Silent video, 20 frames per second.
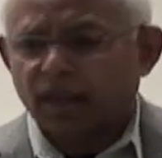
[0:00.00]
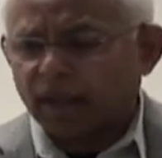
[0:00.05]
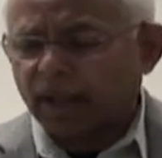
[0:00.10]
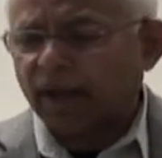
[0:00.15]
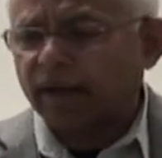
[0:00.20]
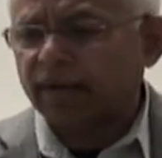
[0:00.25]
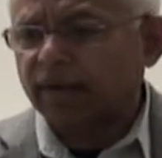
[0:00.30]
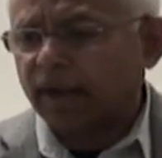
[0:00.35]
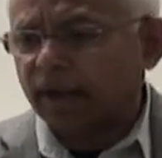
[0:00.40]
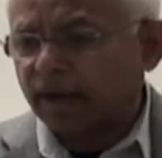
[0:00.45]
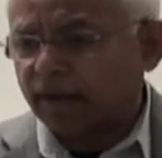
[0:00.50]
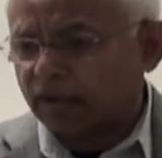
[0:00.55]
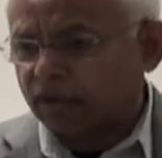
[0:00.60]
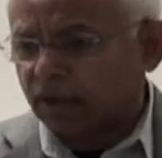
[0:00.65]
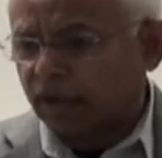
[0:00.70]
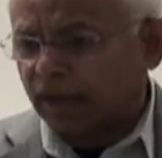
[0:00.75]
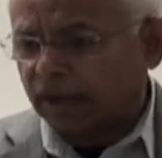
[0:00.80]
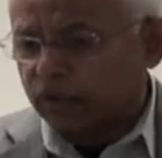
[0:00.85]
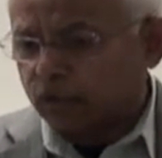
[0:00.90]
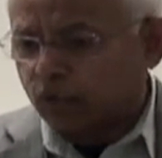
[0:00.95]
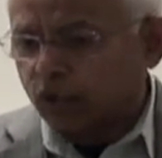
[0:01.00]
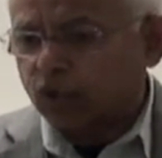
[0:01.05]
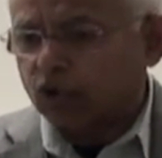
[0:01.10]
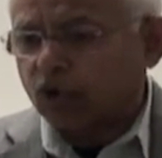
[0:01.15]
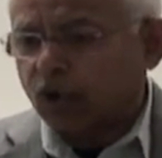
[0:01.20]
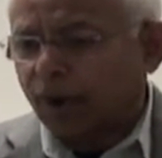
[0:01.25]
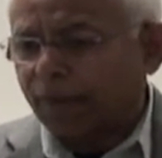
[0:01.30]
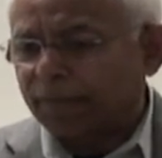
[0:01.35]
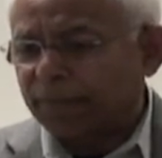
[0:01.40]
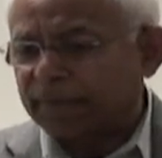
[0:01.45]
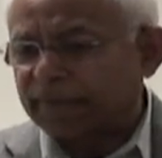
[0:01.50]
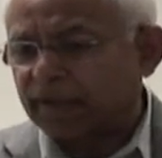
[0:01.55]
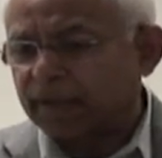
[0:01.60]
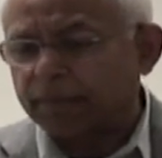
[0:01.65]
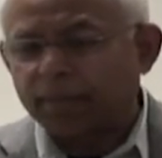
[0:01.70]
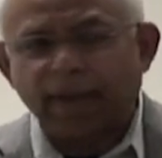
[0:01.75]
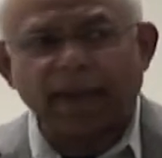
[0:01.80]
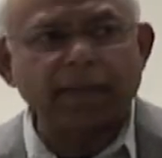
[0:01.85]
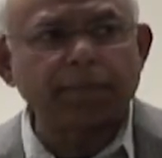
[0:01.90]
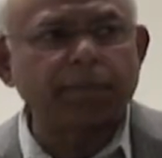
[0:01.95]
and good
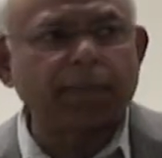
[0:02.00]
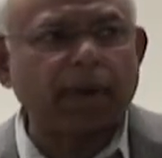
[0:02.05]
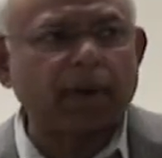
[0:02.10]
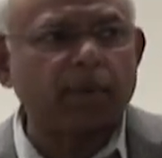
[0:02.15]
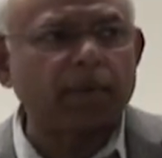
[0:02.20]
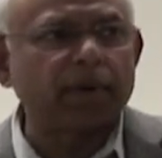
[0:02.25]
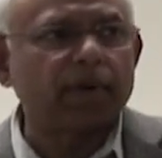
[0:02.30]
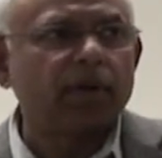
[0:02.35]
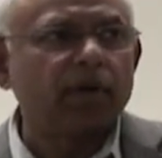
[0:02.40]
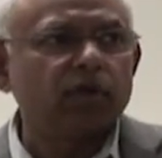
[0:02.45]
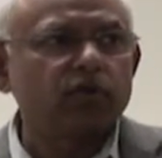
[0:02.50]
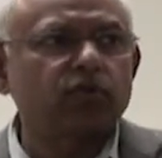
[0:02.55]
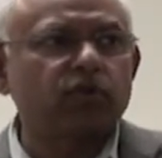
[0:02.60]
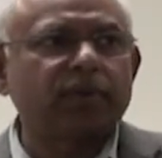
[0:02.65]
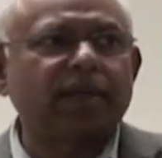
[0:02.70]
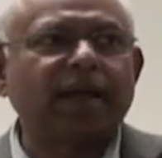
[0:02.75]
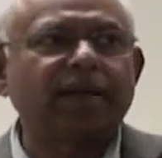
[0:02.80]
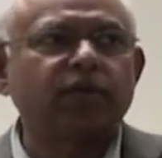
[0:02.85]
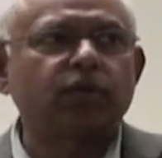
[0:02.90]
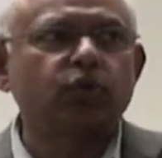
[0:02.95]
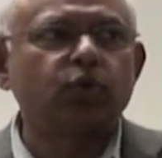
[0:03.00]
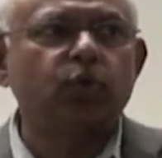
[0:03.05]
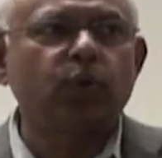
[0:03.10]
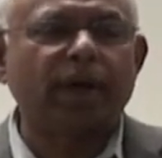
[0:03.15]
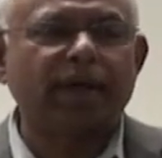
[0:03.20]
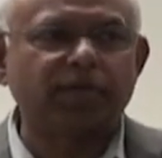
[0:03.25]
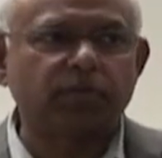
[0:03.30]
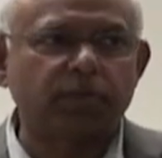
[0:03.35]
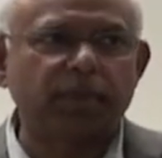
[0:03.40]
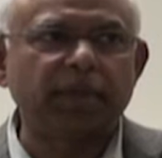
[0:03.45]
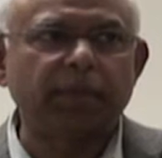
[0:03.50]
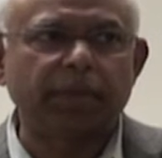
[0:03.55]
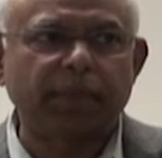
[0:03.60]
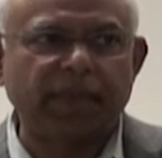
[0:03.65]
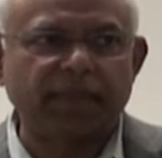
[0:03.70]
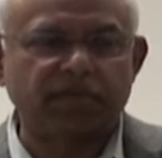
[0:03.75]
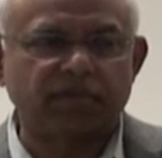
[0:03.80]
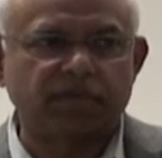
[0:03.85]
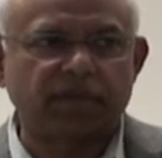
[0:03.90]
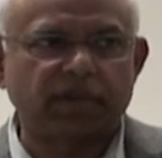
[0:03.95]
competent manpower. So that too has been
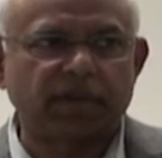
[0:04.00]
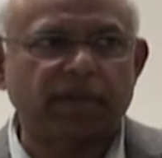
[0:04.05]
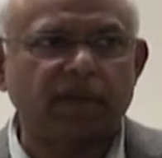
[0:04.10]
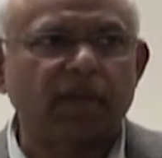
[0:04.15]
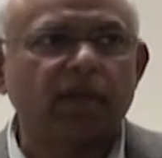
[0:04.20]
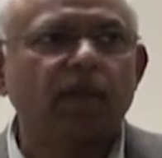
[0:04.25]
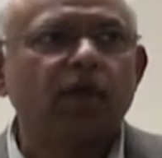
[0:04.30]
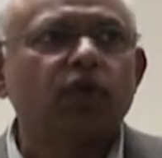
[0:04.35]
placed there.